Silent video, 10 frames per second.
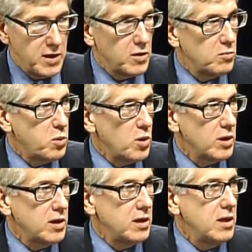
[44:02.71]
here in
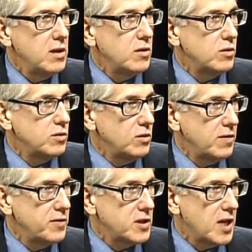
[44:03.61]
Portland, those who
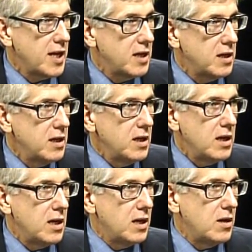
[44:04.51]
live in China,
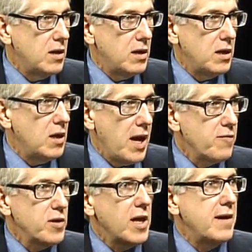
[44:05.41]
uh, and
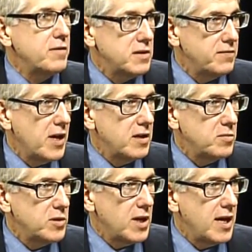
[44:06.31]
every life is a
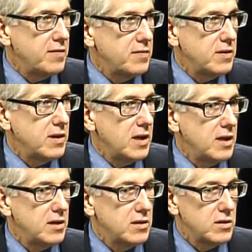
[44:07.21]
valuable life.
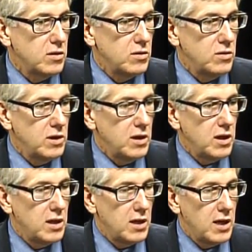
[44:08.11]
And so
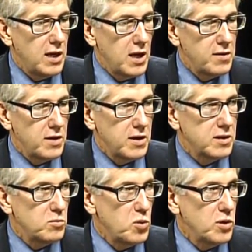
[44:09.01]
uh, I, I, think
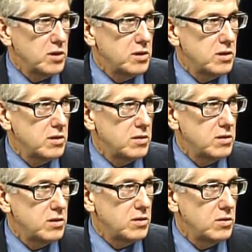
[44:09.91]
it's important to
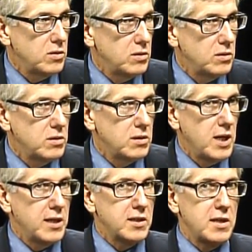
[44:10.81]
to
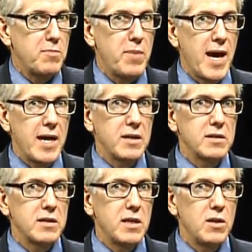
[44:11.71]
take a step back and
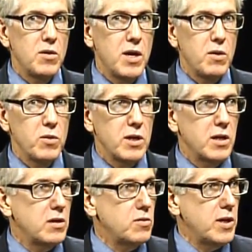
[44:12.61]
say, okay, we're going
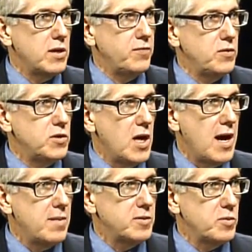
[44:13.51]
to create a few
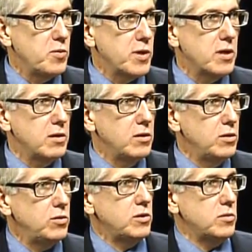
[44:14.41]
jobs, but we're going to
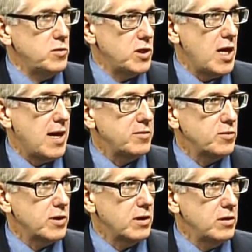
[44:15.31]
lose some jobs. We're
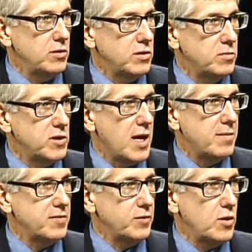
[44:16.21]
going to lose some
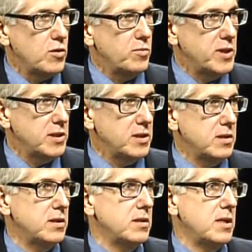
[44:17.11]
jobs of local
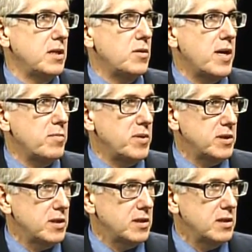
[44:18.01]
businesses as they go out of
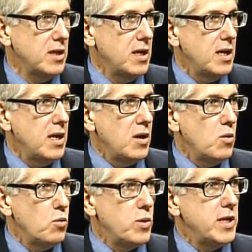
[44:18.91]
business
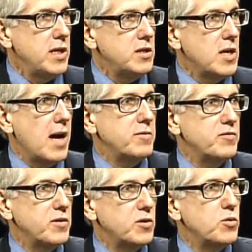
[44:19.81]
we need jobs
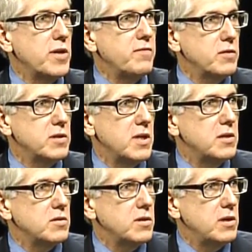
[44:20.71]
for the 21st
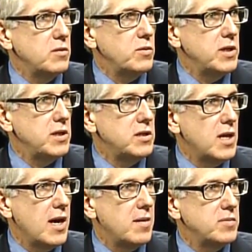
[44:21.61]
century. We need
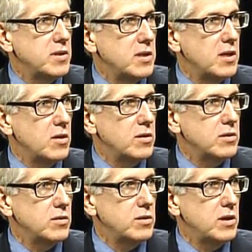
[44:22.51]
jobs that are
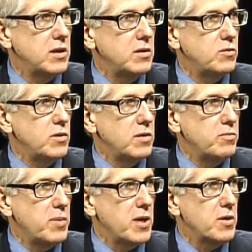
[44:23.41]
associated
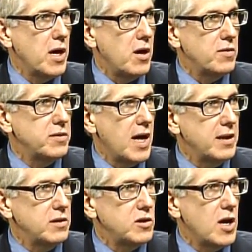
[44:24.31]
with better health,
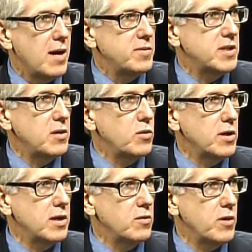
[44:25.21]
not jobs, say,
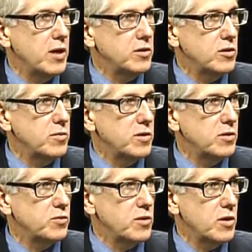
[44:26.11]
working at rail
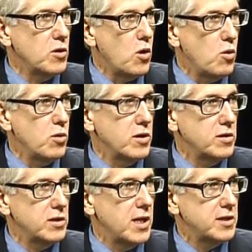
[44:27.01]
terminals where the coal
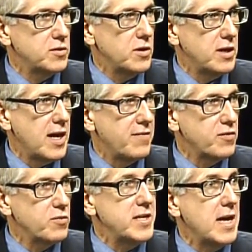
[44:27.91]
workers in Australia have
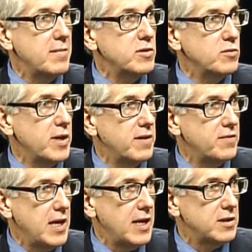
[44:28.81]
three times the rate of
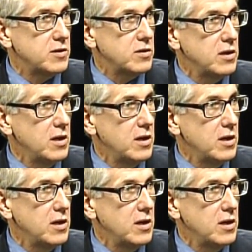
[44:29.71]
cancer